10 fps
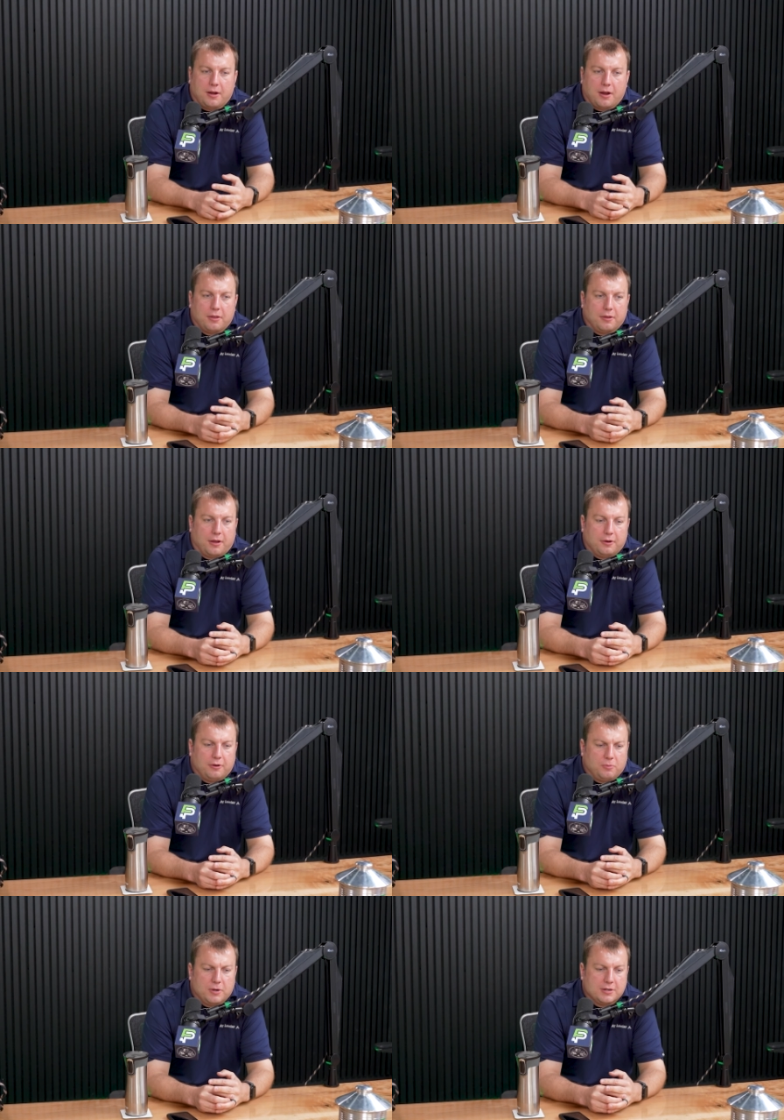and
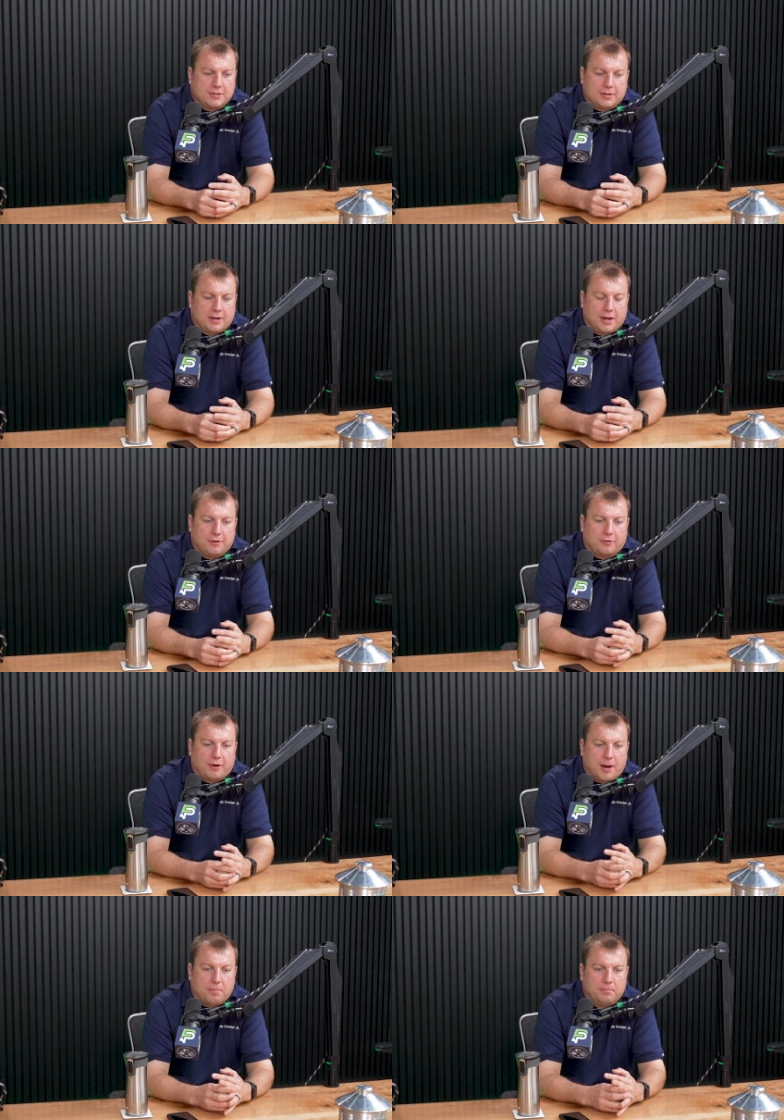others we just tend to
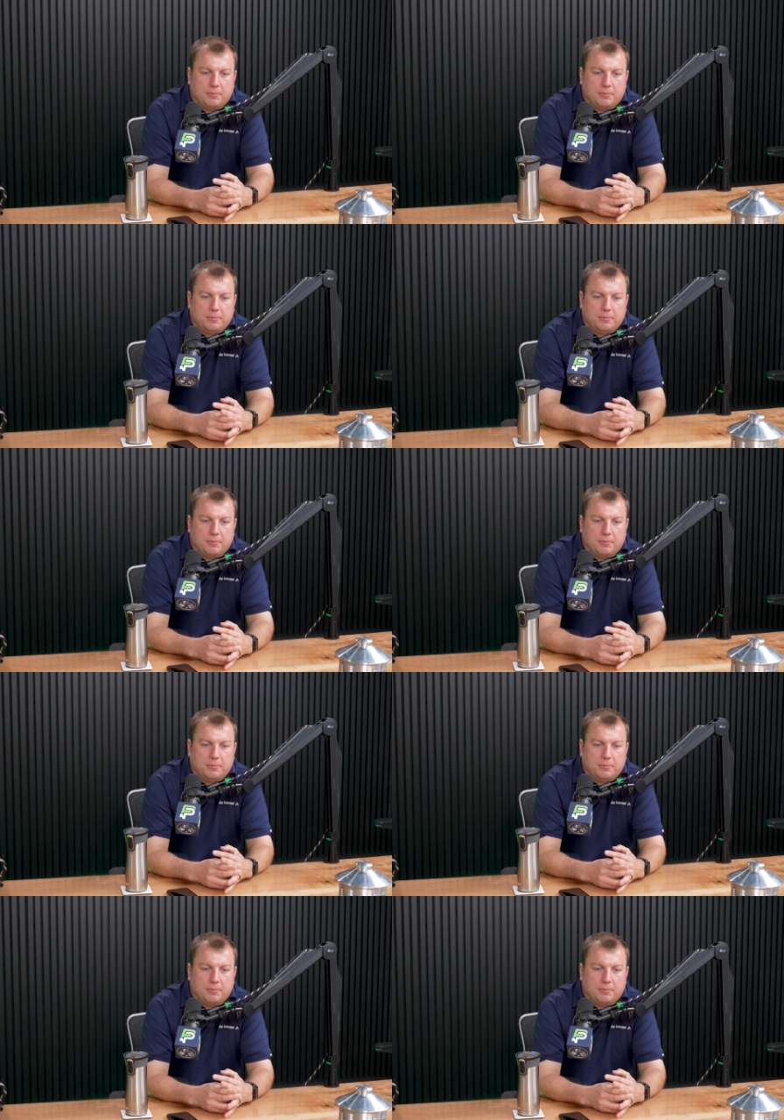scrap.